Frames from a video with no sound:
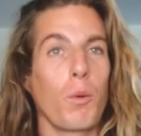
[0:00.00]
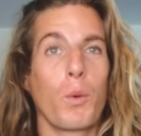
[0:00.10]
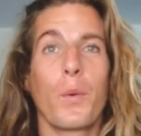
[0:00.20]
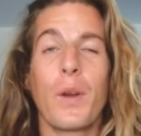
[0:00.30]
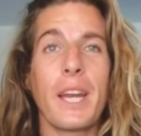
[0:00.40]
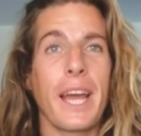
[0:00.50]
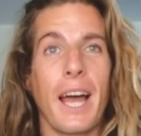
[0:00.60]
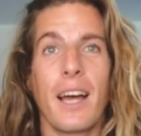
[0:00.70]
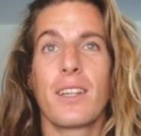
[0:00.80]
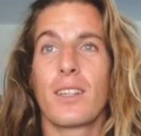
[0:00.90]
We really
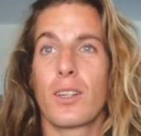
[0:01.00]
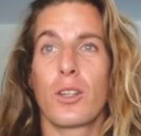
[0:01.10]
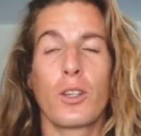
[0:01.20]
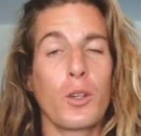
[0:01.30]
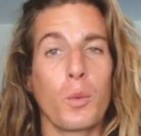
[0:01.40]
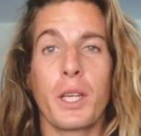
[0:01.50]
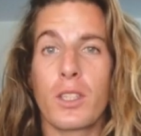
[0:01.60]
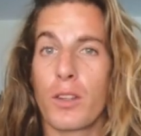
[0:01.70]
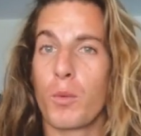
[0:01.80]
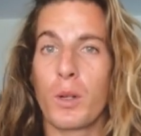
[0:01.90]
had good
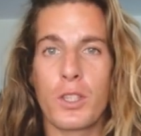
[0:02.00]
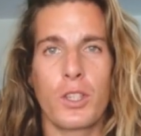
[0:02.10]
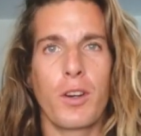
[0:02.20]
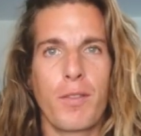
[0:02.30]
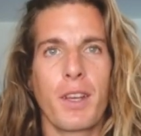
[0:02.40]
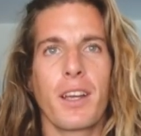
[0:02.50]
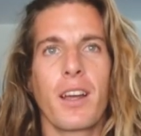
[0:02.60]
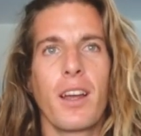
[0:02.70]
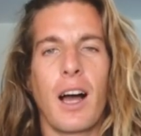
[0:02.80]
weeks of windsurfing.